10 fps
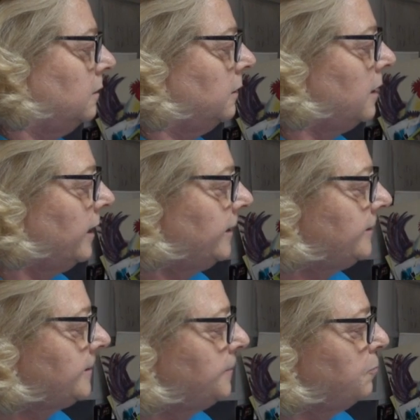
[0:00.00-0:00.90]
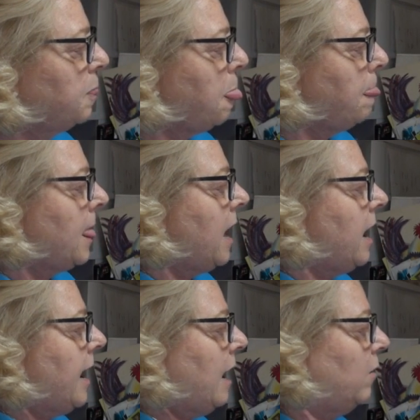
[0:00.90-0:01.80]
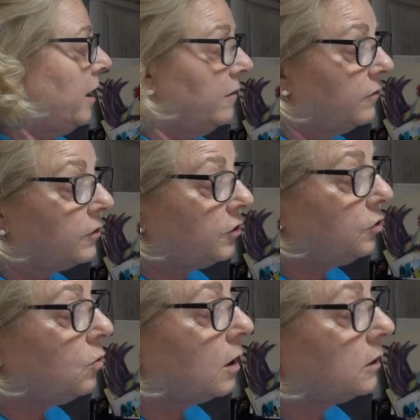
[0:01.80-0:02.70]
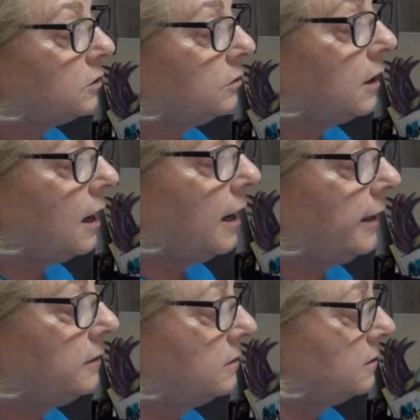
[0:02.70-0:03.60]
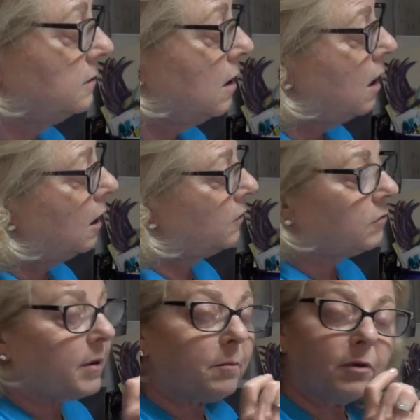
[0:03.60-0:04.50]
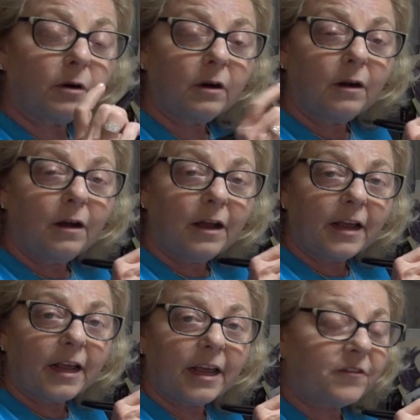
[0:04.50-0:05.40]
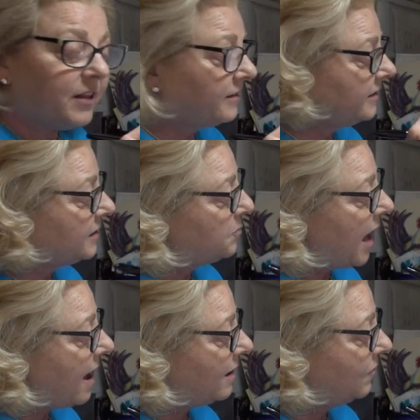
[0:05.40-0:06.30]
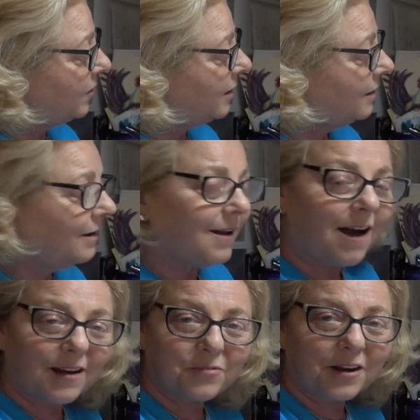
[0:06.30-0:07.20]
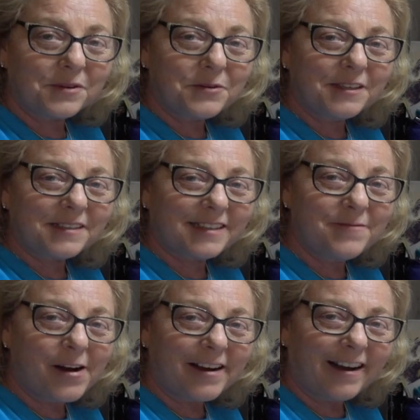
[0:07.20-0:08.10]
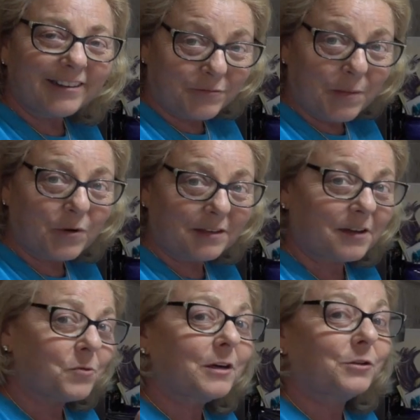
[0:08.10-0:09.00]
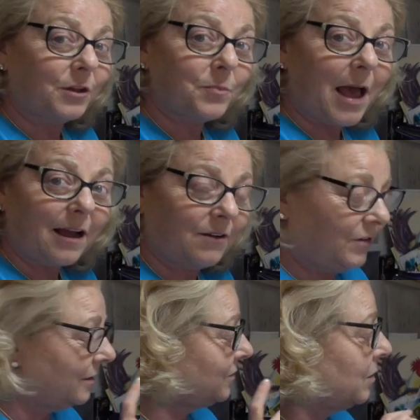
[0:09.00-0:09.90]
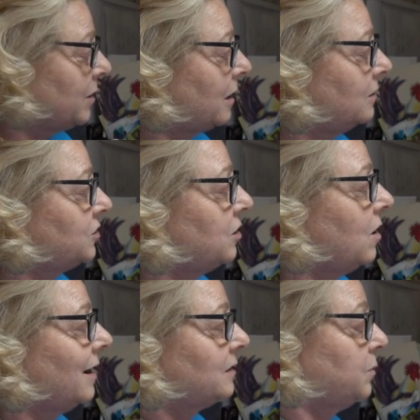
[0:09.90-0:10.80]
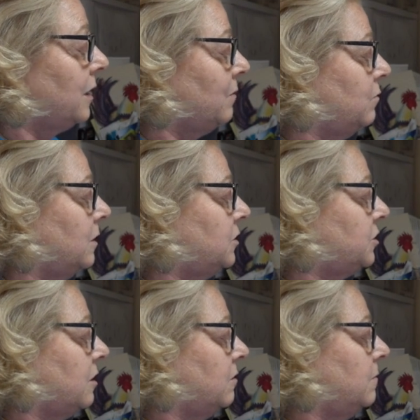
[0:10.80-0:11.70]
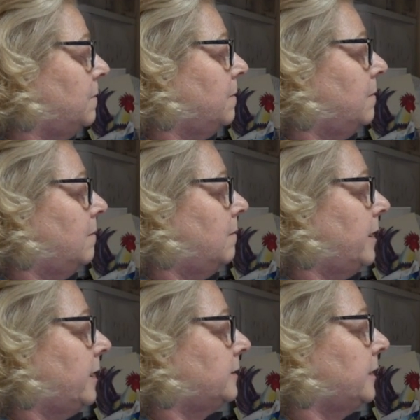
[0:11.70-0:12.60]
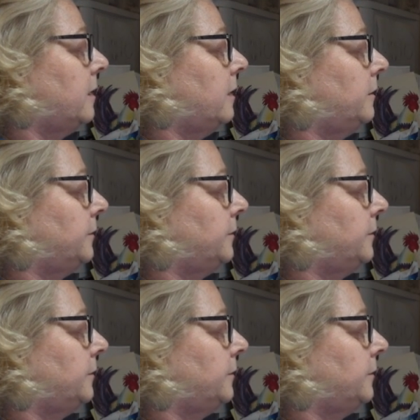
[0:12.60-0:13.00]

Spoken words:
lines. However you want to do the eyes. I'll remember, if this is the back of it, I probably wouldn't see my eyes. Remember, I said I wanted to do the back of it, so I'm not going to show eyes, but I would show my antenna,